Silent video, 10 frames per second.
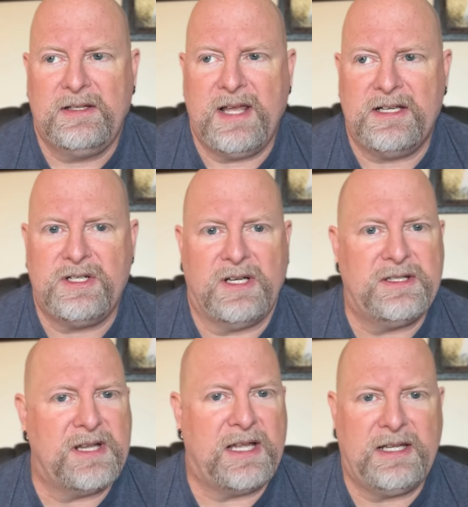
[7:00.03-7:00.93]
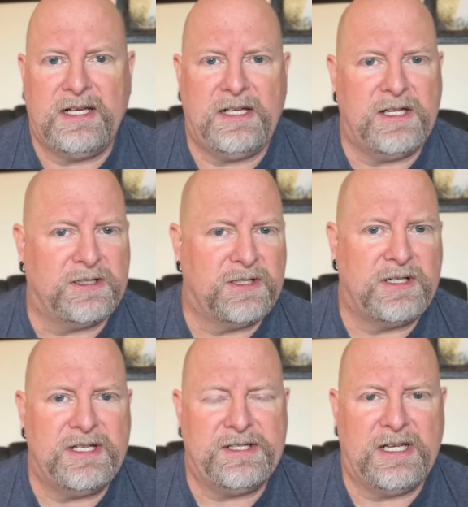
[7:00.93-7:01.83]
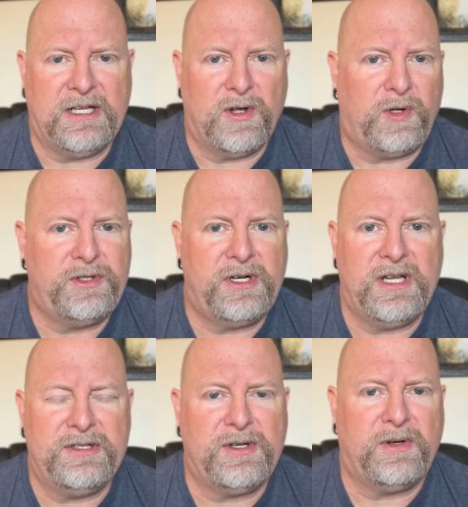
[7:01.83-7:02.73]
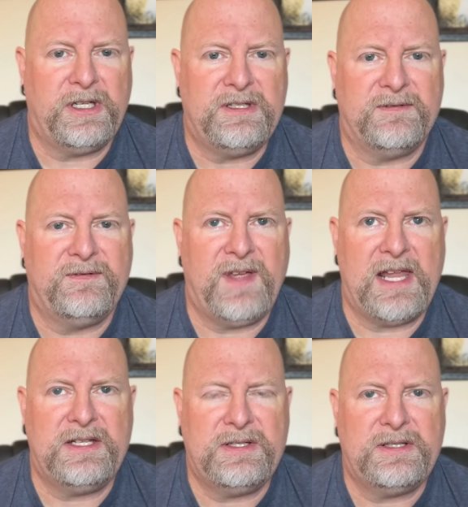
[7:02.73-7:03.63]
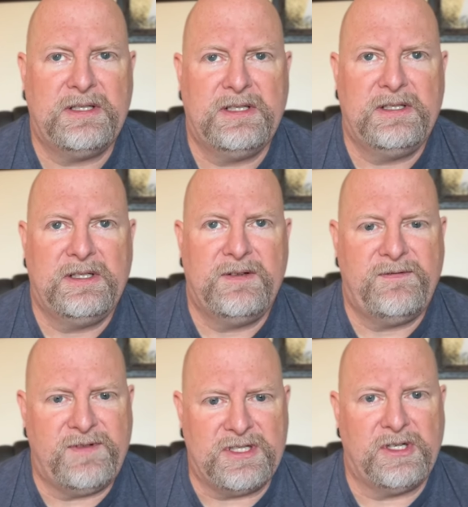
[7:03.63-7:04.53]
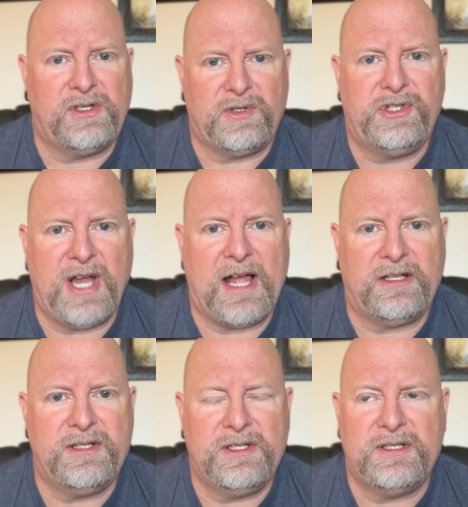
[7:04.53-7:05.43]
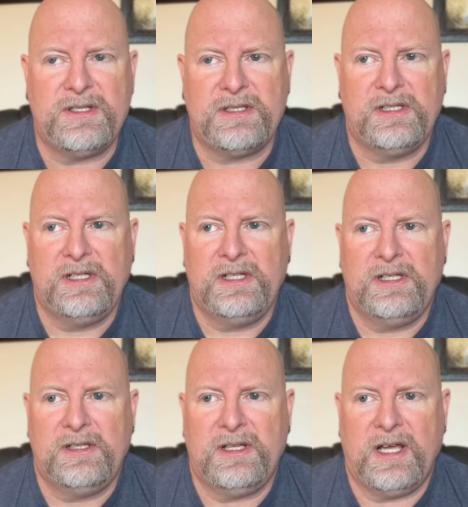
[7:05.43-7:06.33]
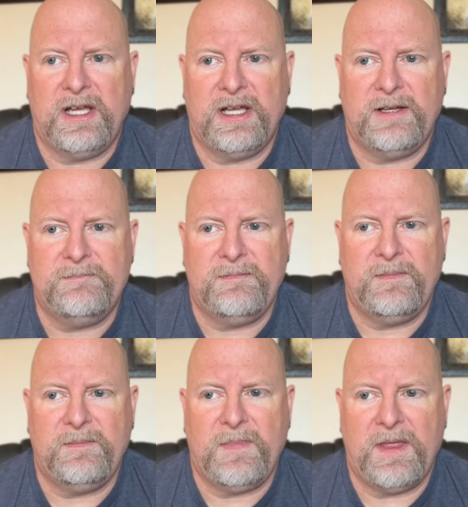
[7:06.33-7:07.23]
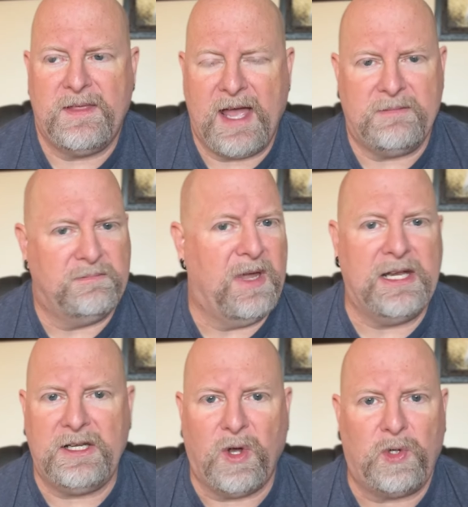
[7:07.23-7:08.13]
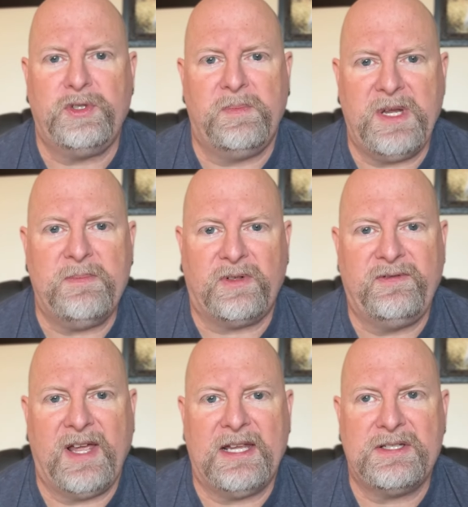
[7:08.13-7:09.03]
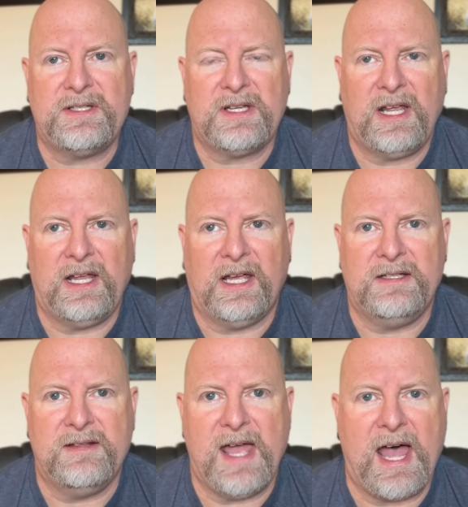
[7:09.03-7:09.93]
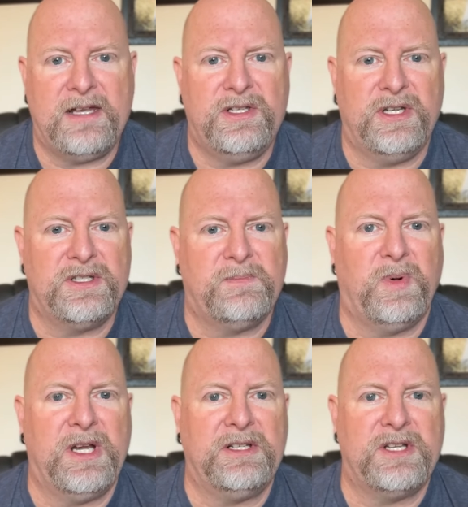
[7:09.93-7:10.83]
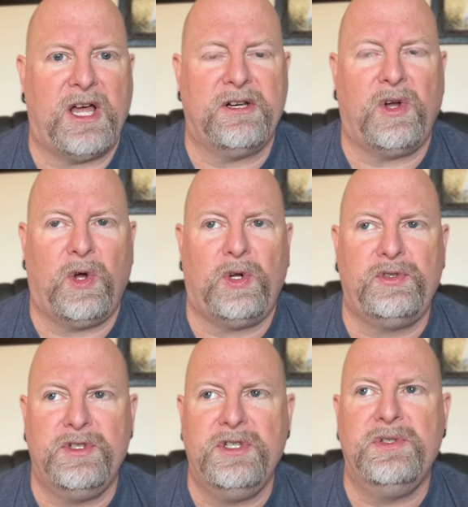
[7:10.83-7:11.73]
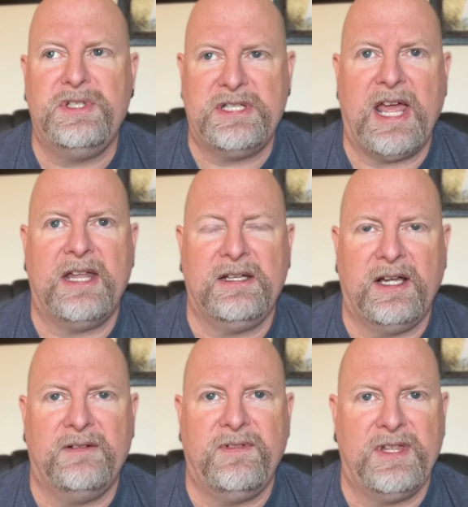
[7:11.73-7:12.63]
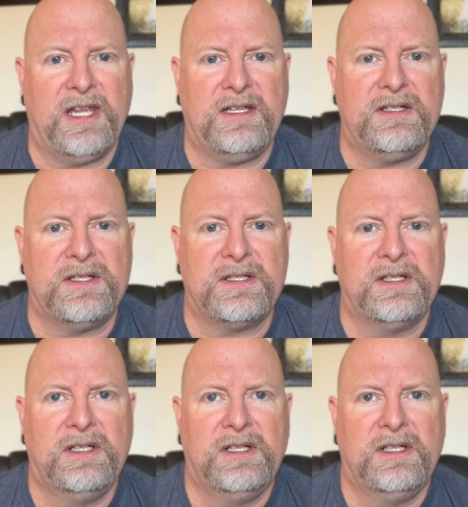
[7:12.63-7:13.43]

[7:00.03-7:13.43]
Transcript: that Trent's not getting younger; he's getting older. He's going to face physical challenges um, that many older people face, and that just brings on a whole new set of things